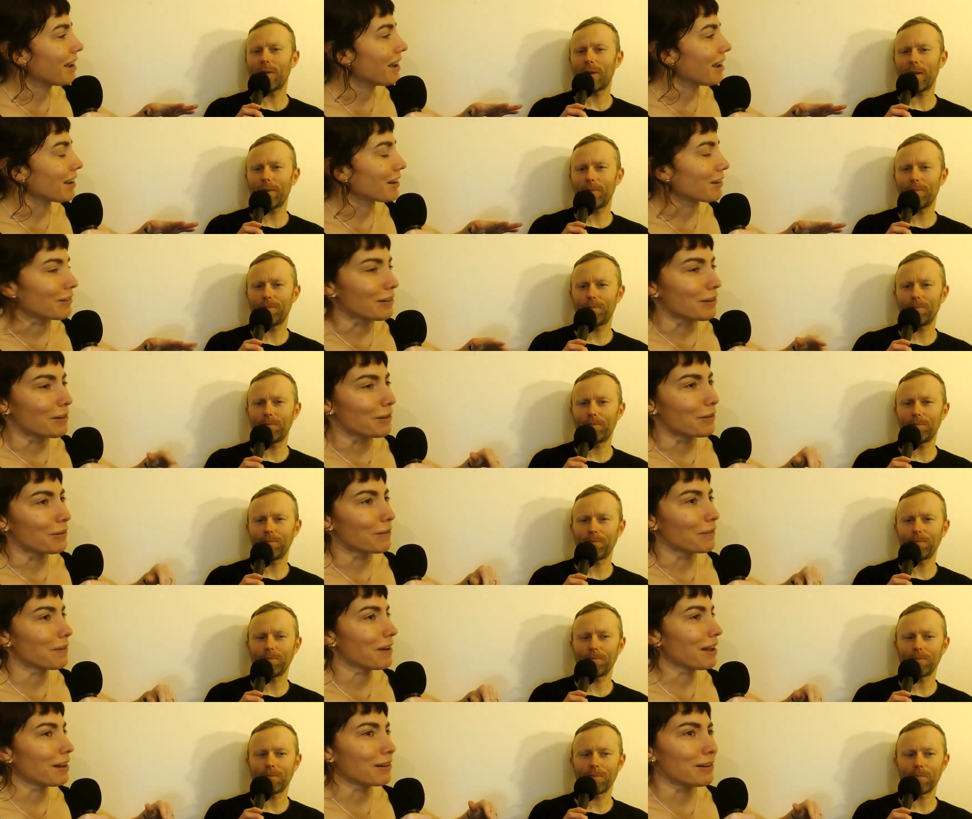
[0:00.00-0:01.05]
Speaker 1: Okay. I don't know
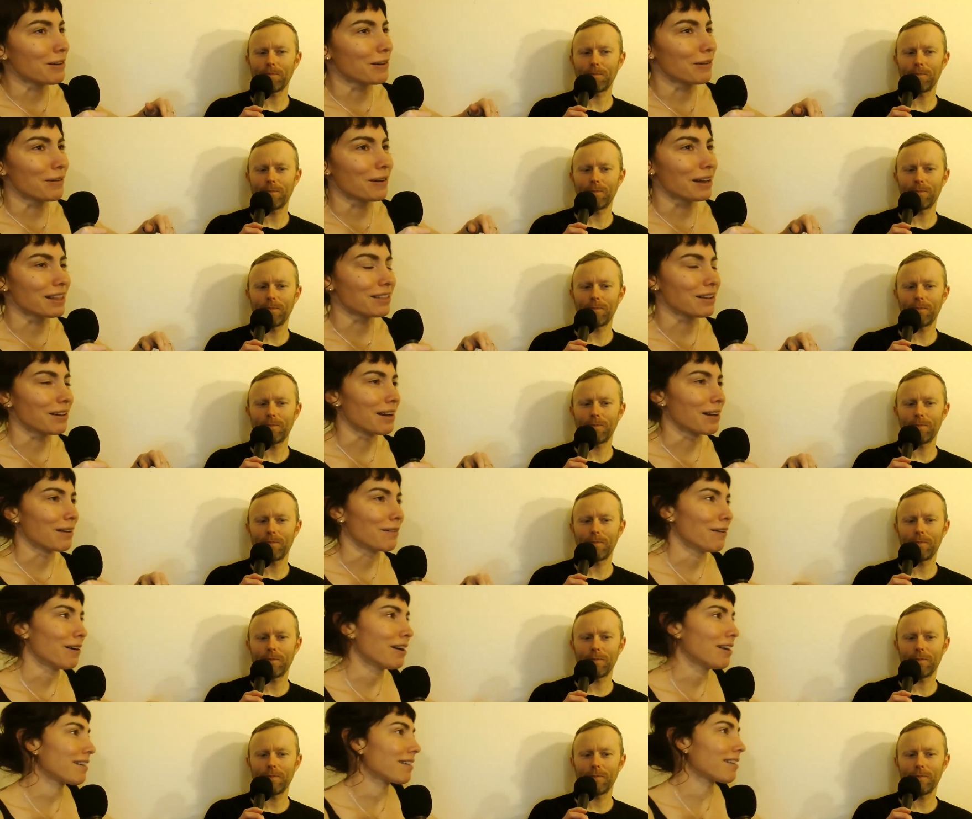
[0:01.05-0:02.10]
who, I don't know who I thought
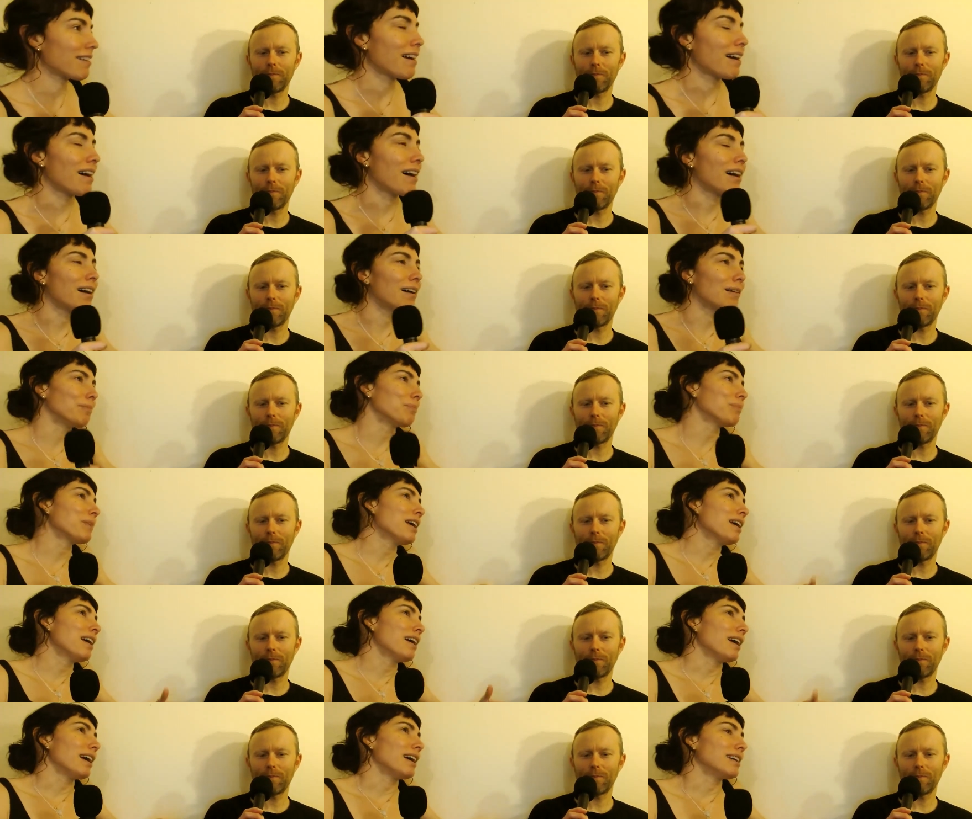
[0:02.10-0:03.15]
I was. Um,
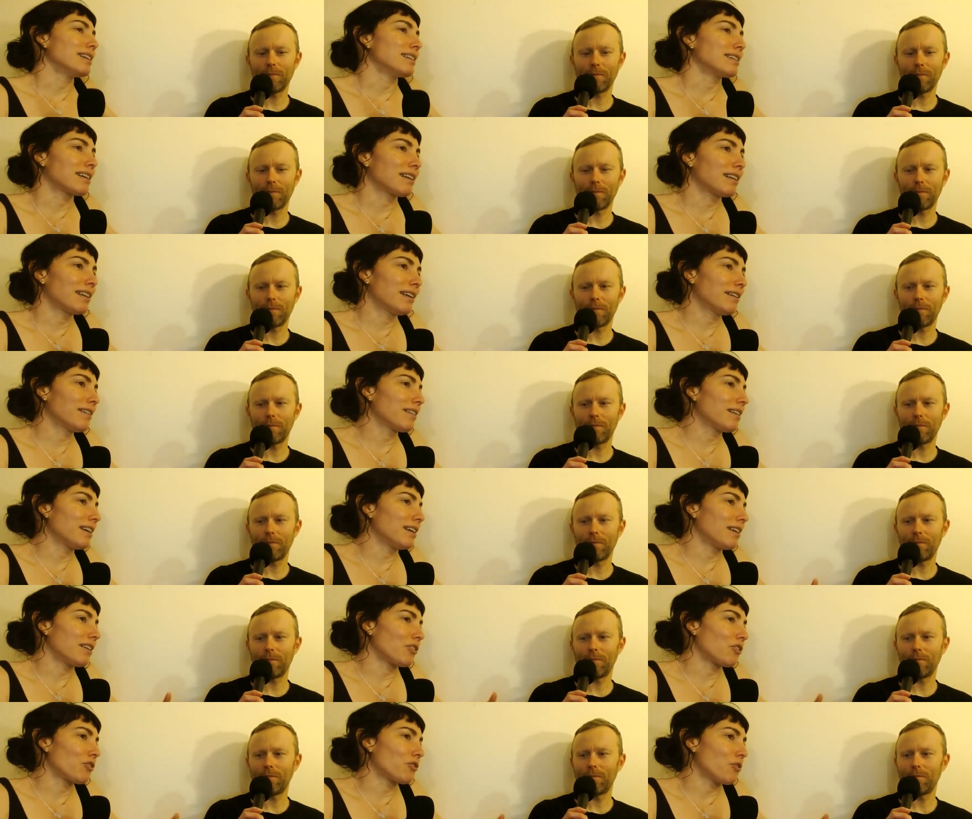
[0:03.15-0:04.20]
and
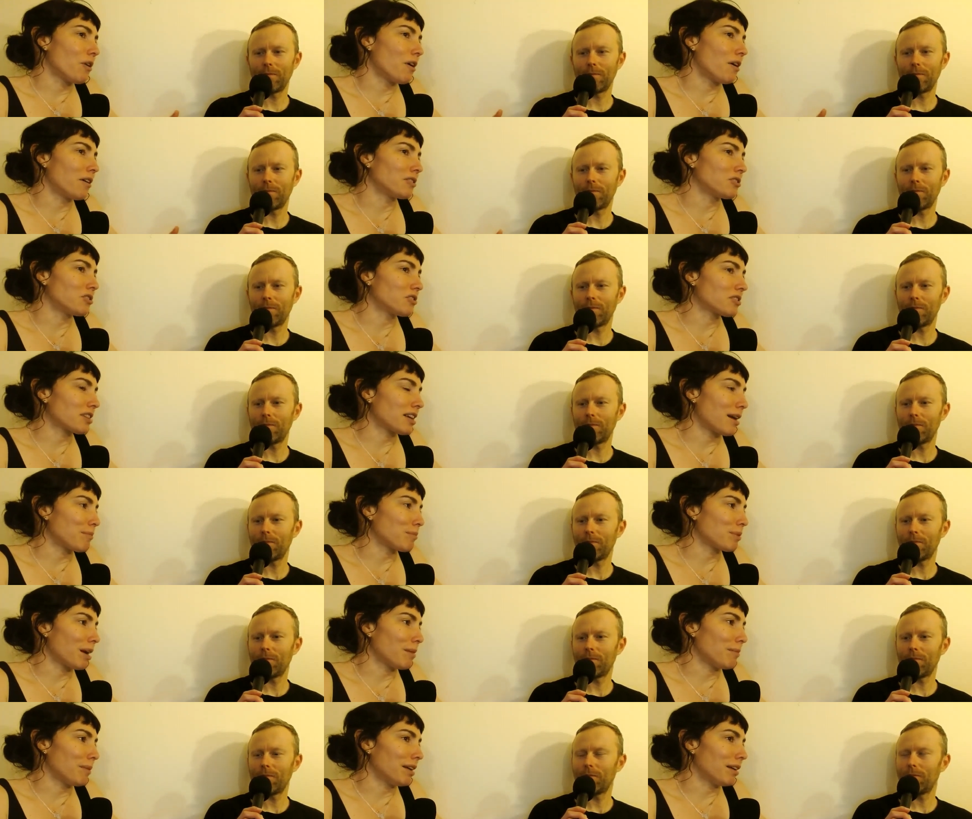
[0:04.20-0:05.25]
clearly, strong just
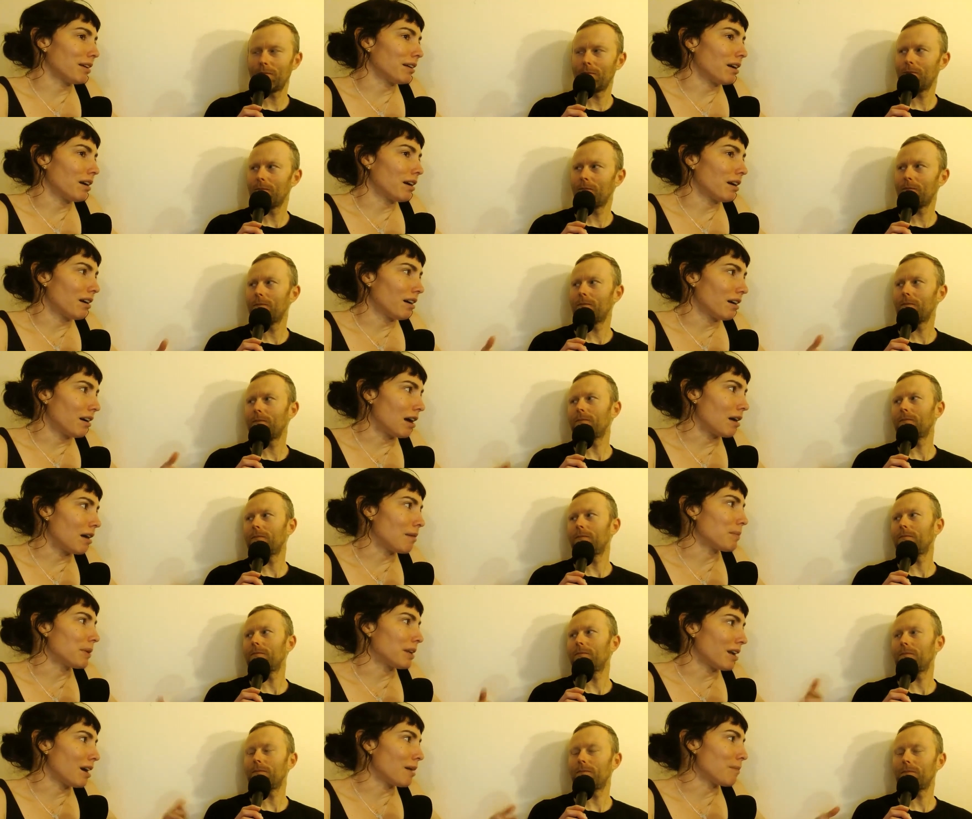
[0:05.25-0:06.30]
kept coming
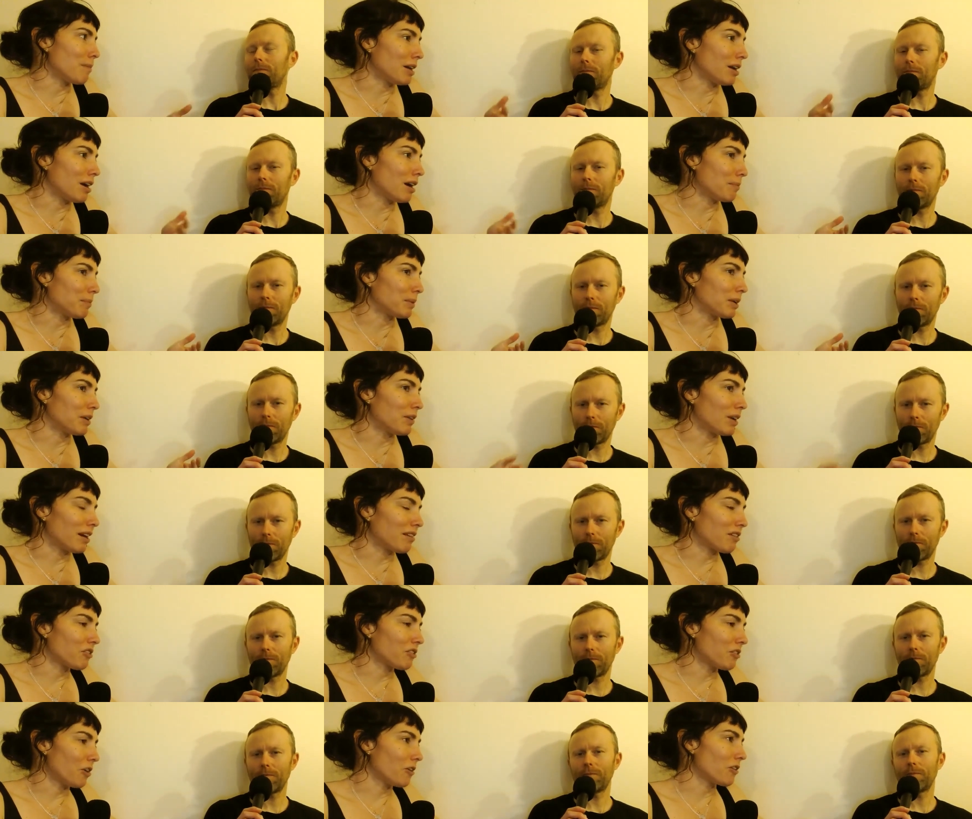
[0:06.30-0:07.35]
up and up and up given
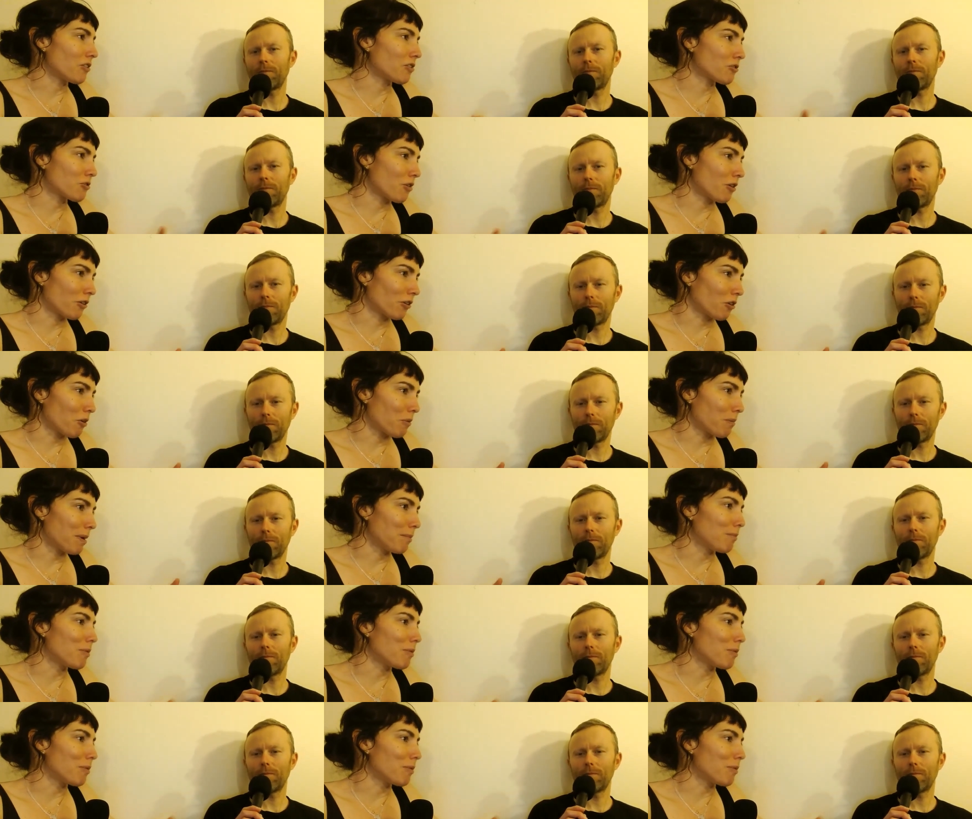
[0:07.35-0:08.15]
i started strong girl